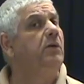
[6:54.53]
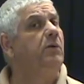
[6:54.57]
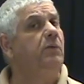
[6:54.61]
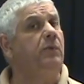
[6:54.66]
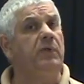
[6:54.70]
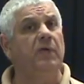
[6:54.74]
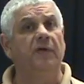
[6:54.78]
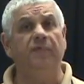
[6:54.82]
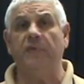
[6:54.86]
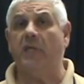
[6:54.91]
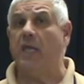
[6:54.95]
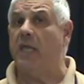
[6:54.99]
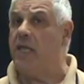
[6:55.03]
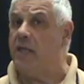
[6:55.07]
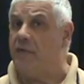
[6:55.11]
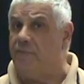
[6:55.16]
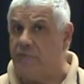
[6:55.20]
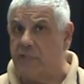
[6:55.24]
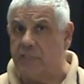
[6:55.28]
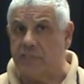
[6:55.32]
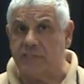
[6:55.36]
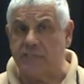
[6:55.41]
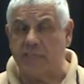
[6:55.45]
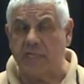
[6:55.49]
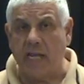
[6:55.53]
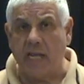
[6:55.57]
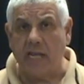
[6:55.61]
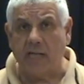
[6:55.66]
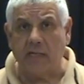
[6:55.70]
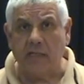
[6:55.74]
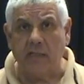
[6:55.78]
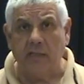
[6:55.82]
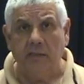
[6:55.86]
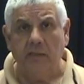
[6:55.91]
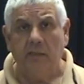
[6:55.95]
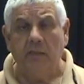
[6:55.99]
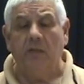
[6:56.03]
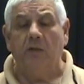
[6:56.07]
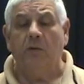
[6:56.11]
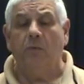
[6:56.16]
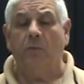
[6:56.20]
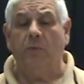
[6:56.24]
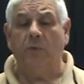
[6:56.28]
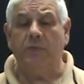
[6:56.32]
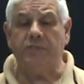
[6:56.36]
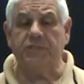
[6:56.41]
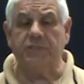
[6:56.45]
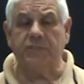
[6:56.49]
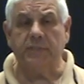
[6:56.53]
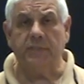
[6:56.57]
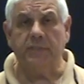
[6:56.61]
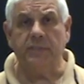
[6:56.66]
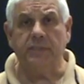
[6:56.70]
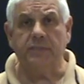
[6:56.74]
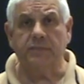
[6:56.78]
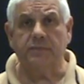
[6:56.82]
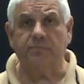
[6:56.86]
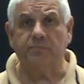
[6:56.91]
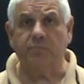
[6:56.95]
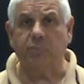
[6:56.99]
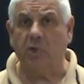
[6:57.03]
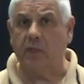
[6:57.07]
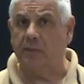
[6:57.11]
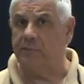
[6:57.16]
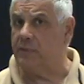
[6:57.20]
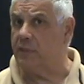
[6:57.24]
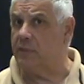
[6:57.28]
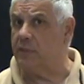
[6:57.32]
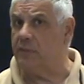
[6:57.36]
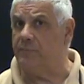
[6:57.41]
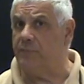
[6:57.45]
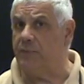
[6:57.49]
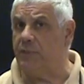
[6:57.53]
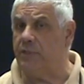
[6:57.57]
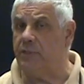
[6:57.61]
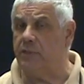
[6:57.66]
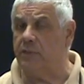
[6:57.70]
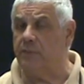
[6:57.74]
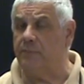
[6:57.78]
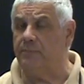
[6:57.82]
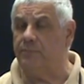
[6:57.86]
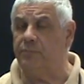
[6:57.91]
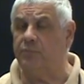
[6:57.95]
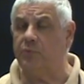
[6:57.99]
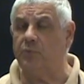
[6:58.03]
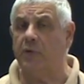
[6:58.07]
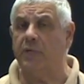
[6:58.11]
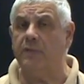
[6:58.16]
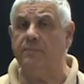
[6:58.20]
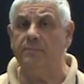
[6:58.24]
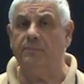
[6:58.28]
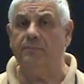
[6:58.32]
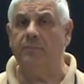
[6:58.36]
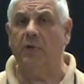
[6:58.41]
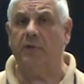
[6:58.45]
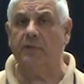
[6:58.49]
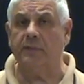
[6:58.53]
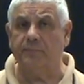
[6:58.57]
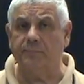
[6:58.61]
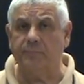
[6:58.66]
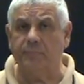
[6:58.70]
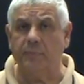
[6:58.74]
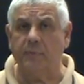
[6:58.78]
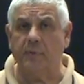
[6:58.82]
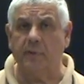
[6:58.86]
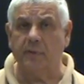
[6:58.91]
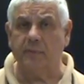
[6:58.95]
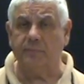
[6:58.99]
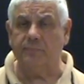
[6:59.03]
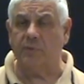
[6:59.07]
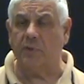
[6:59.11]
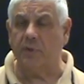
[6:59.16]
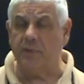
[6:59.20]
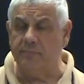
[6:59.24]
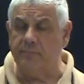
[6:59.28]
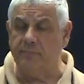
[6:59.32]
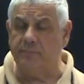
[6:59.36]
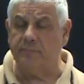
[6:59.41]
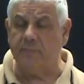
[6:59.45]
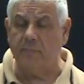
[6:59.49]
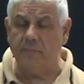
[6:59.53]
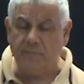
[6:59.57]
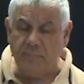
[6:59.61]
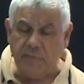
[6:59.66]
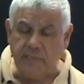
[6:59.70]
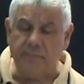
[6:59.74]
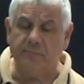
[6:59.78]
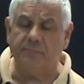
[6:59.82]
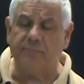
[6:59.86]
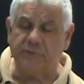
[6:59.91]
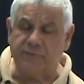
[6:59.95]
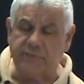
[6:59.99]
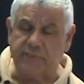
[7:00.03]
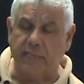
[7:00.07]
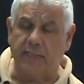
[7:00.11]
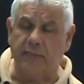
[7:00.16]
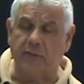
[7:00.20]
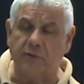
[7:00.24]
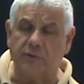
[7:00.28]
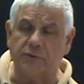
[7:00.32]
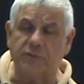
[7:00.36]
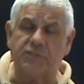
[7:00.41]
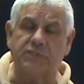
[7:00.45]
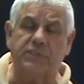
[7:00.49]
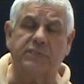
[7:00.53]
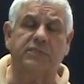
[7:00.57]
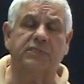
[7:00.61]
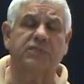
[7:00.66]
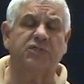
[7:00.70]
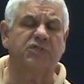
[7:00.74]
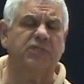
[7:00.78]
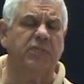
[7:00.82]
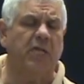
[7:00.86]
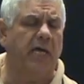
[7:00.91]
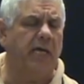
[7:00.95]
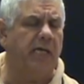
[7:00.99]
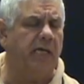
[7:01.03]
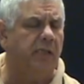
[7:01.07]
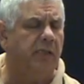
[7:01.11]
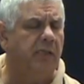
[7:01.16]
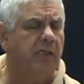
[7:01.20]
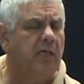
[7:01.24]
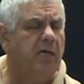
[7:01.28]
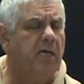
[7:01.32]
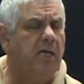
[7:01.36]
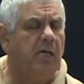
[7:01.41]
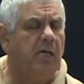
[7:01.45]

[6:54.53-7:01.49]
We have the heavy attack, which is probably going to be your bread and butter, meat and potatoes style